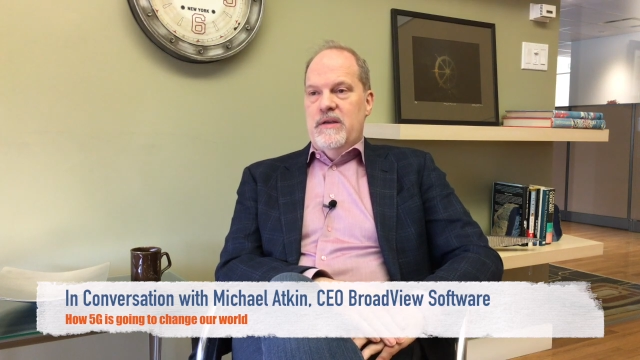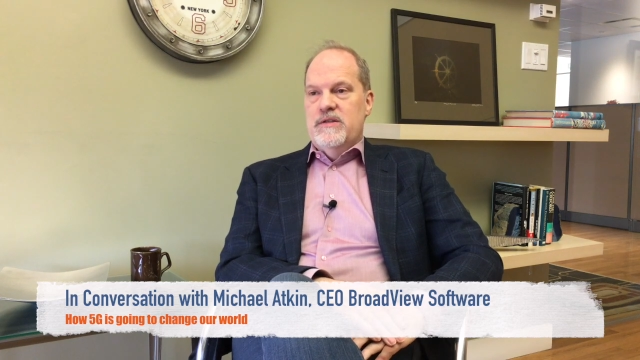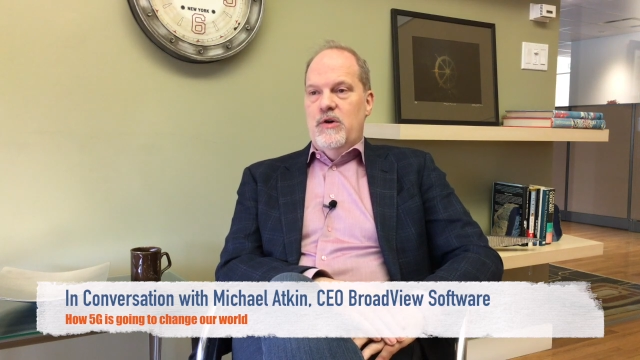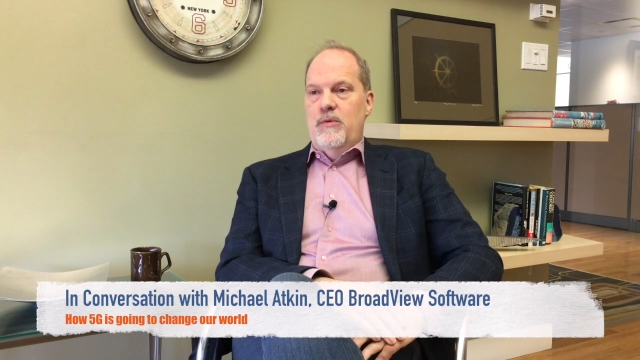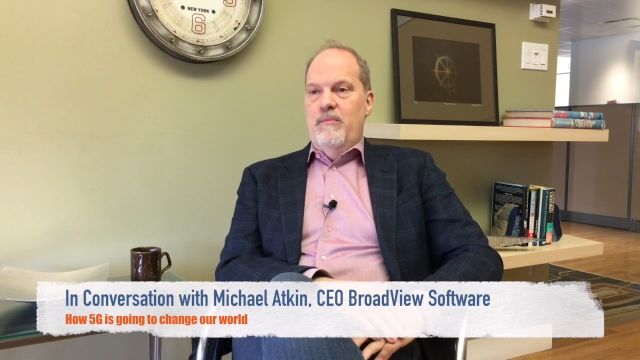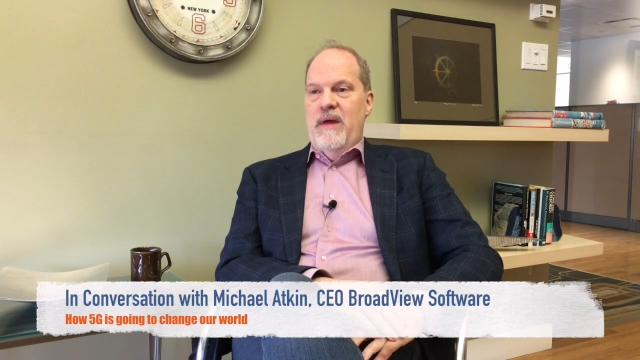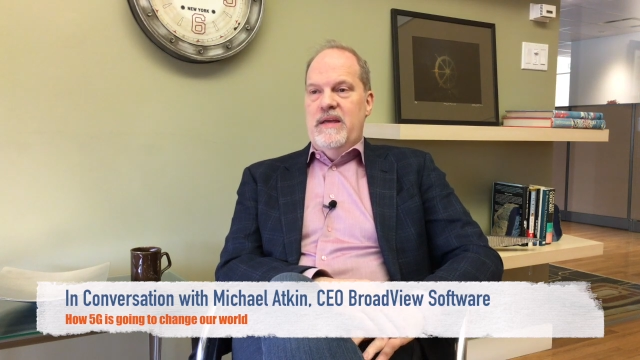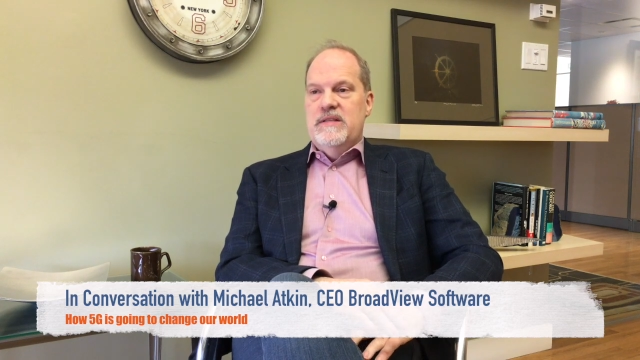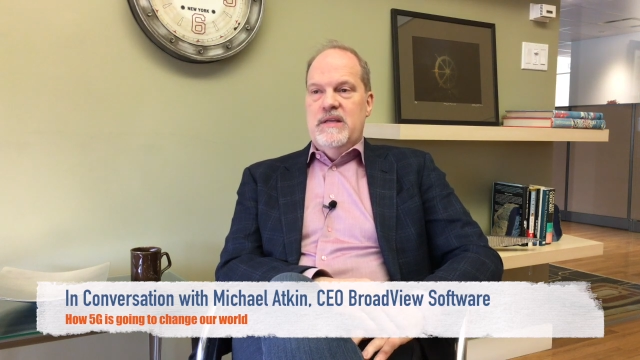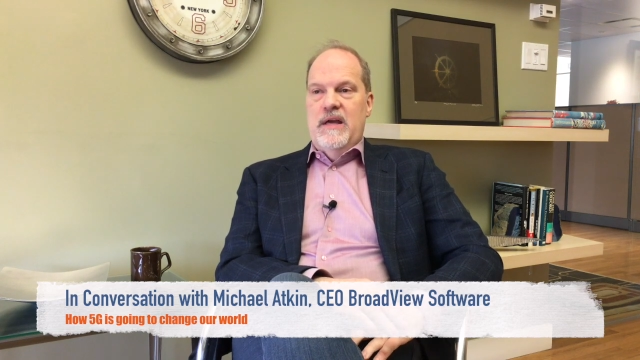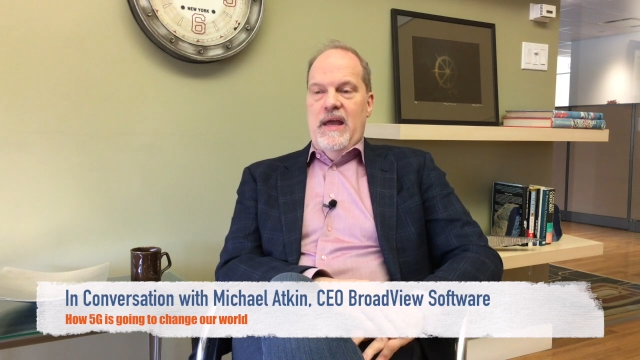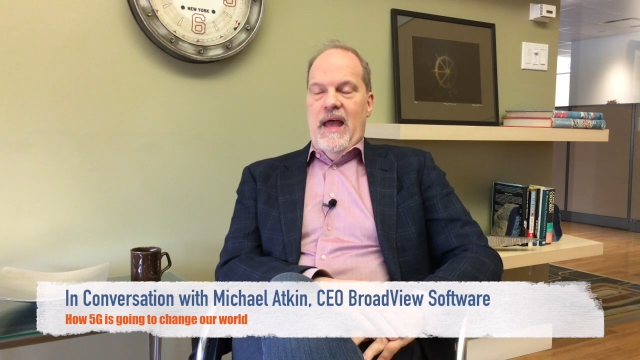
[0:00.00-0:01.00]
So it
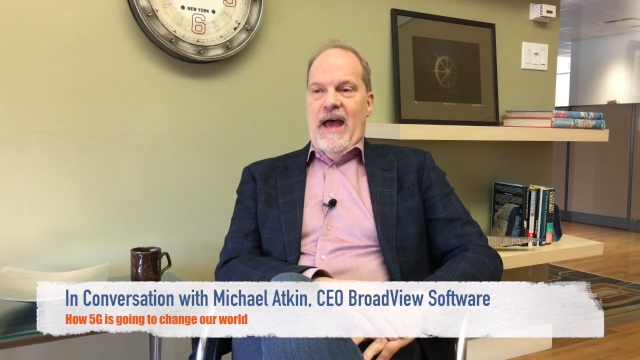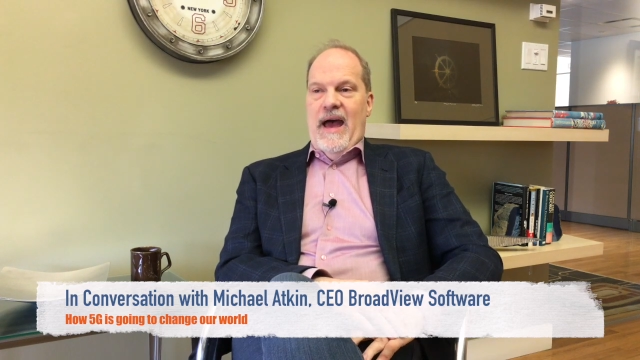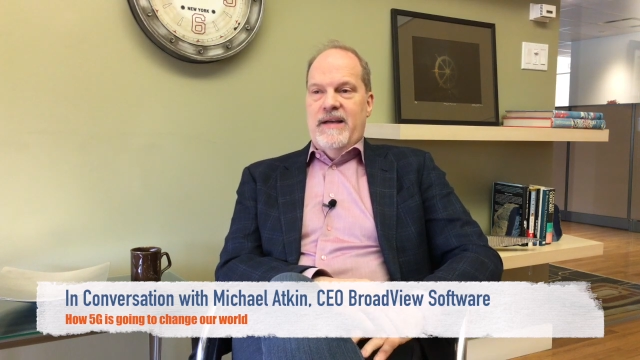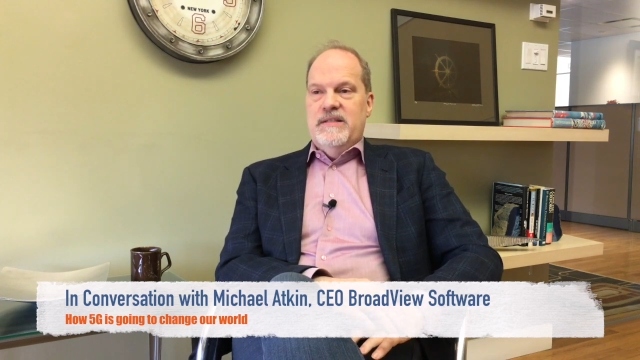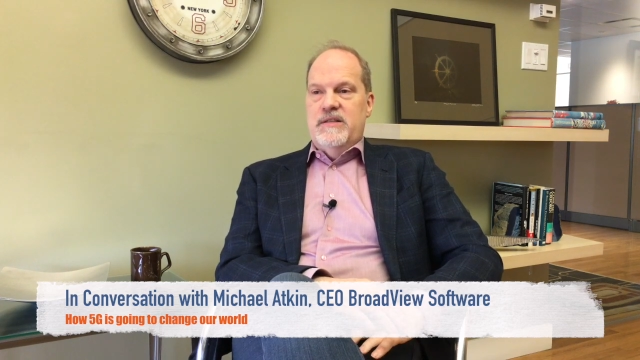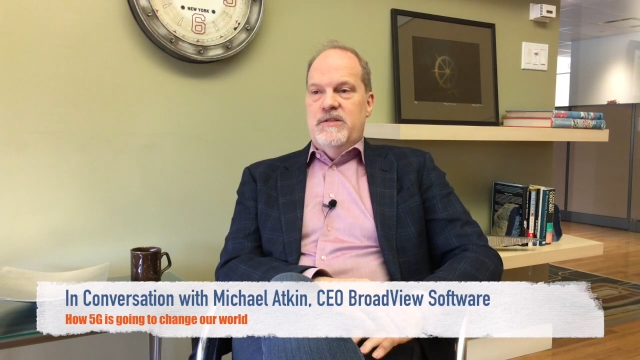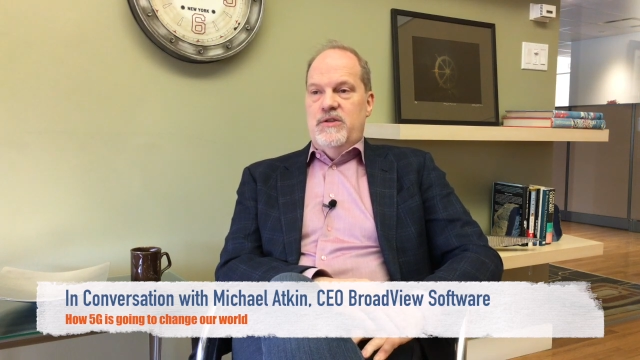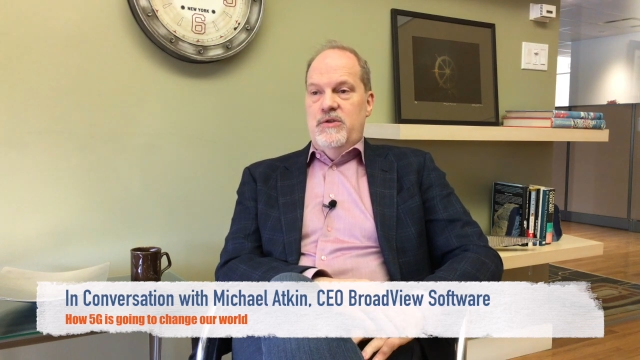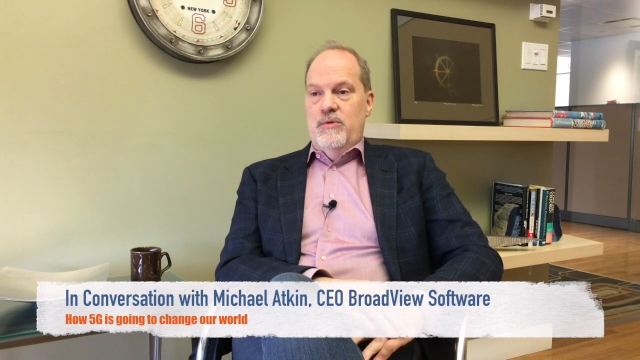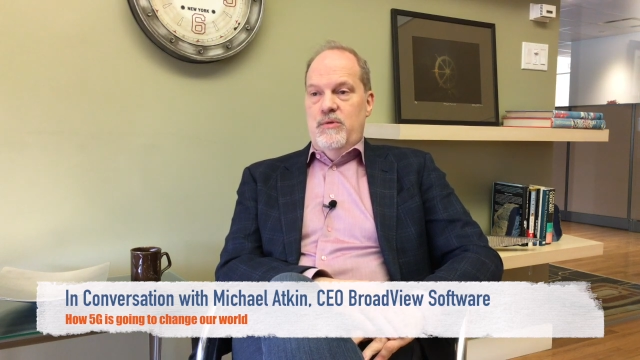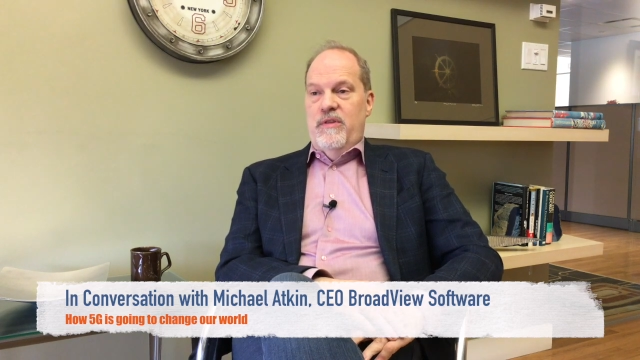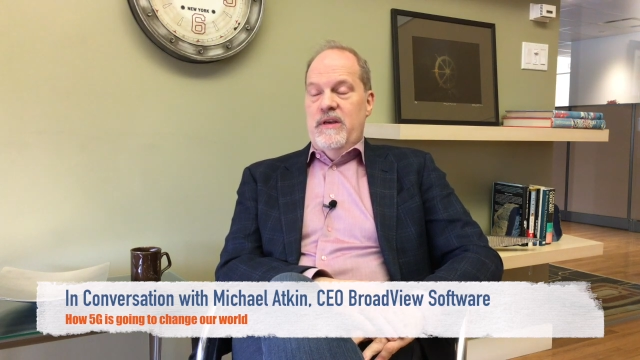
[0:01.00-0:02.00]
makes access
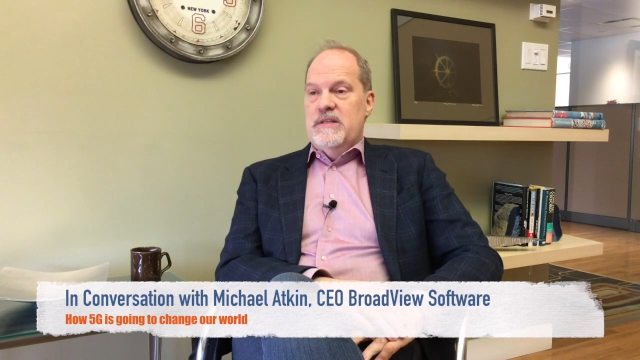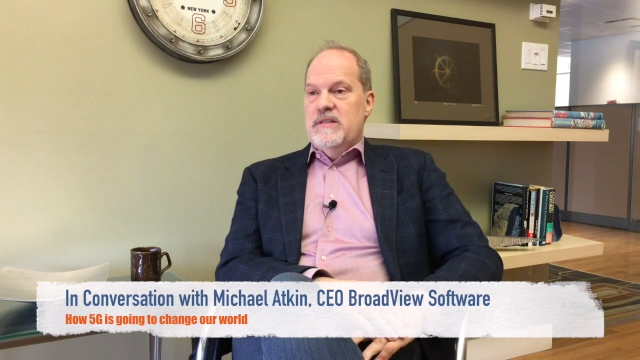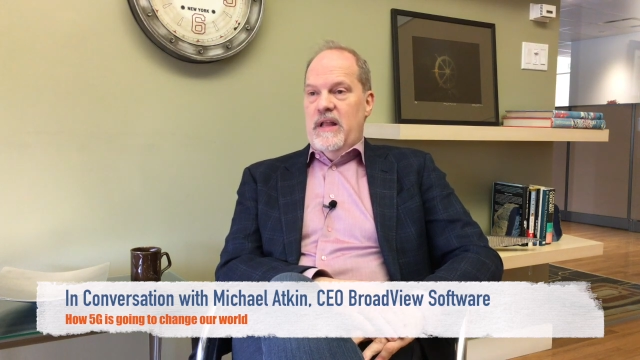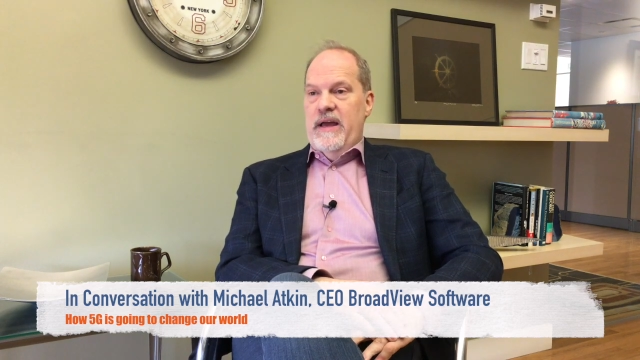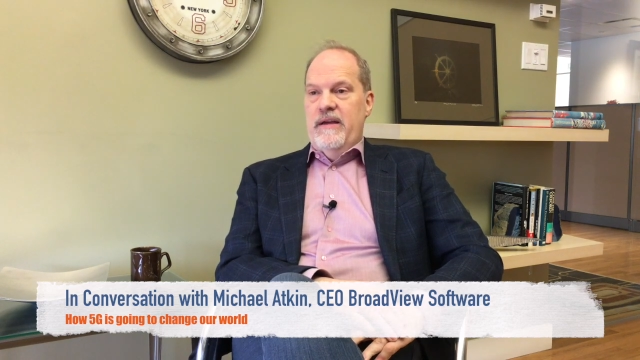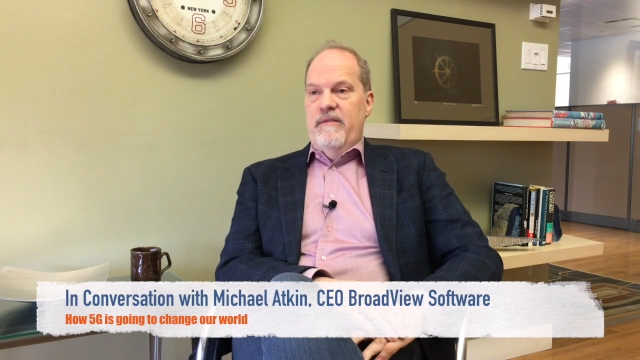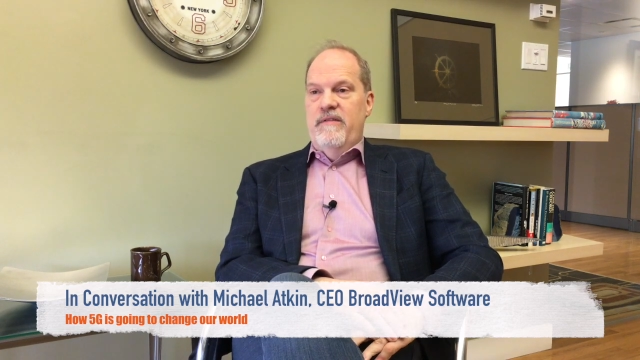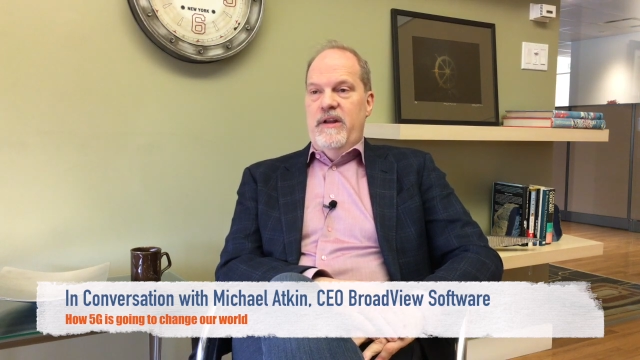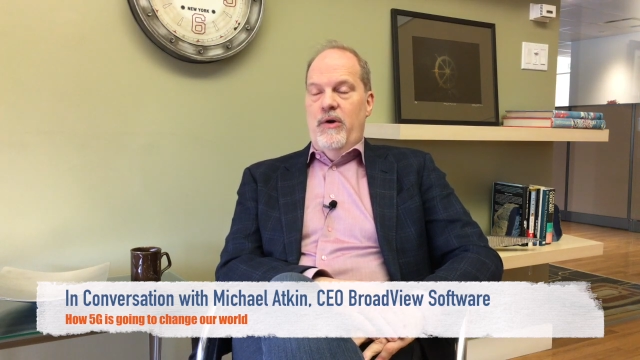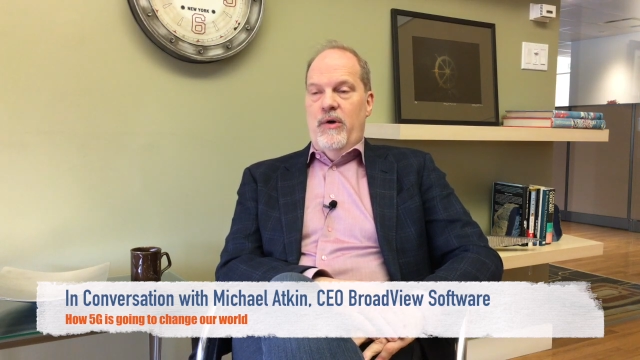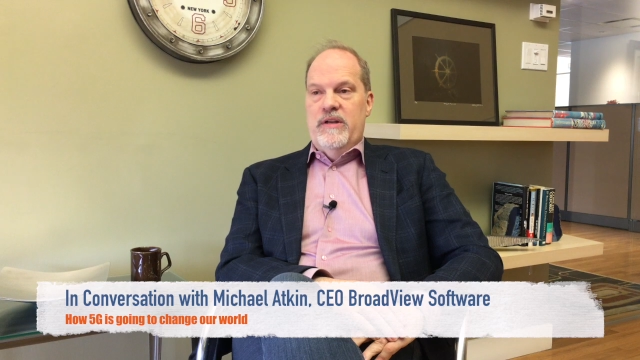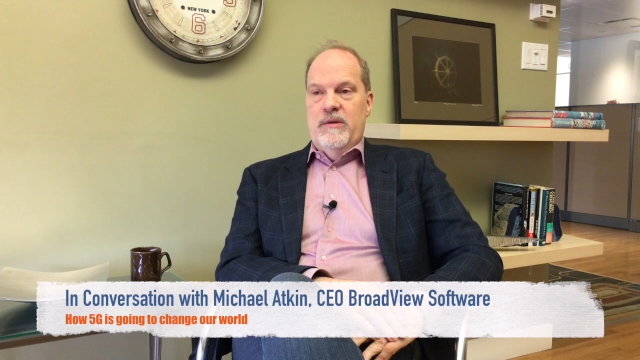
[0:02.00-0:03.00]
to things like
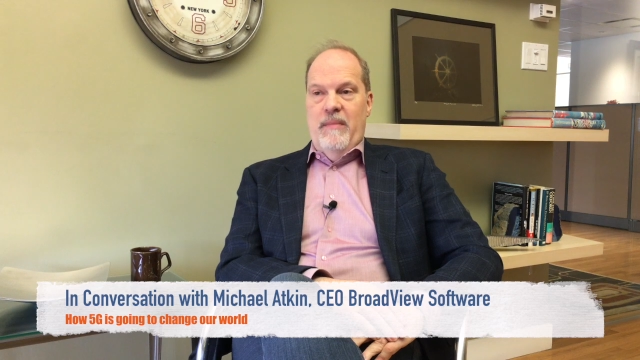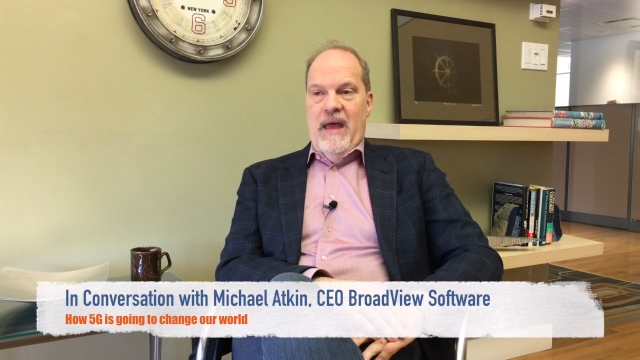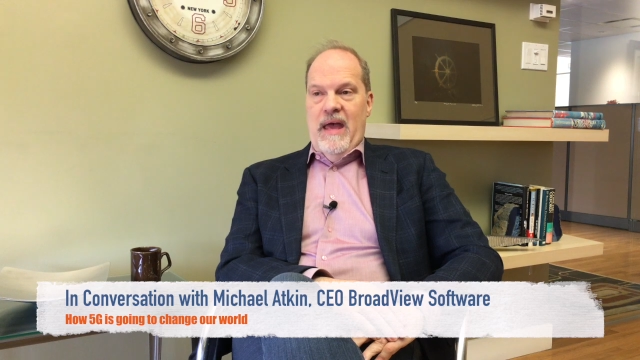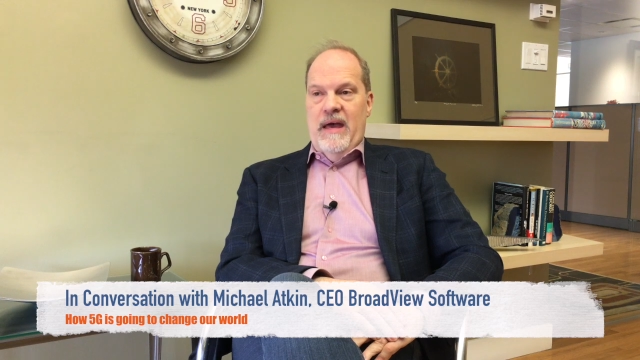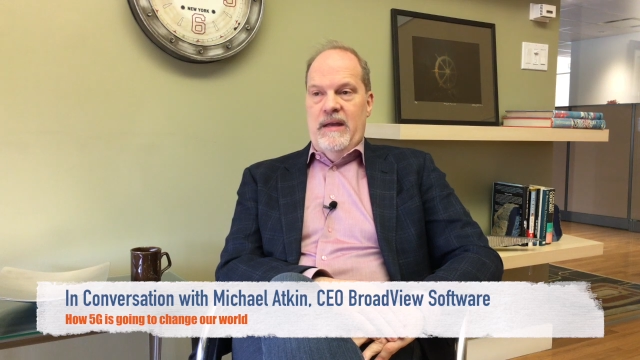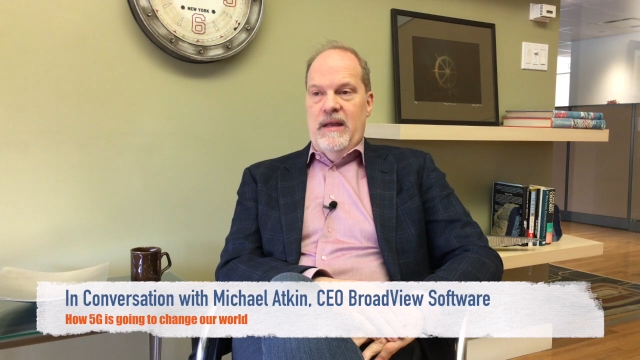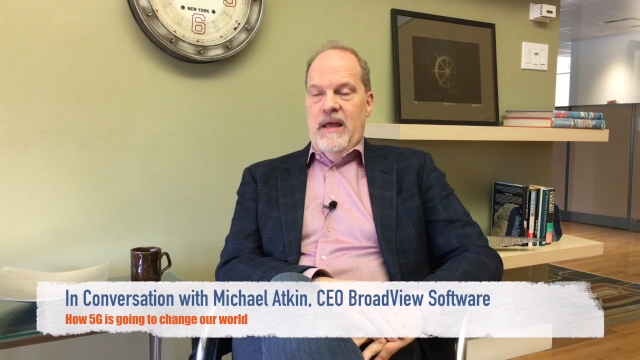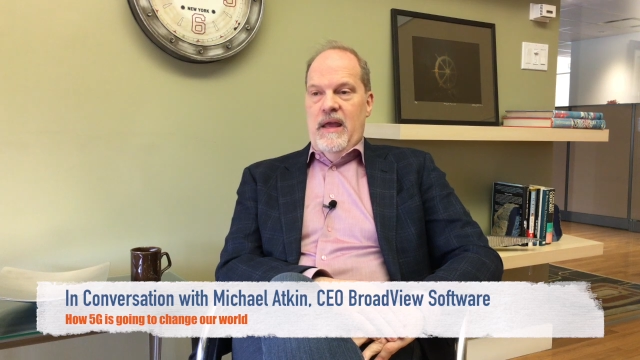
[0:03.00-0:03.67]
video on demand